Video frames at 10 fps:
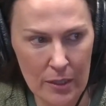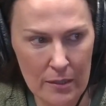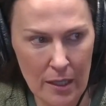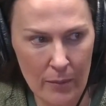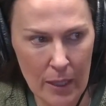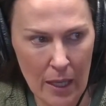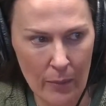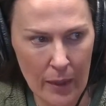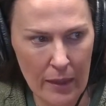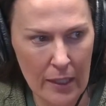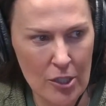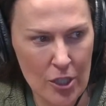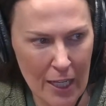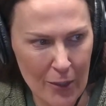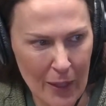is coming up, I think, in
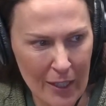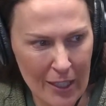January.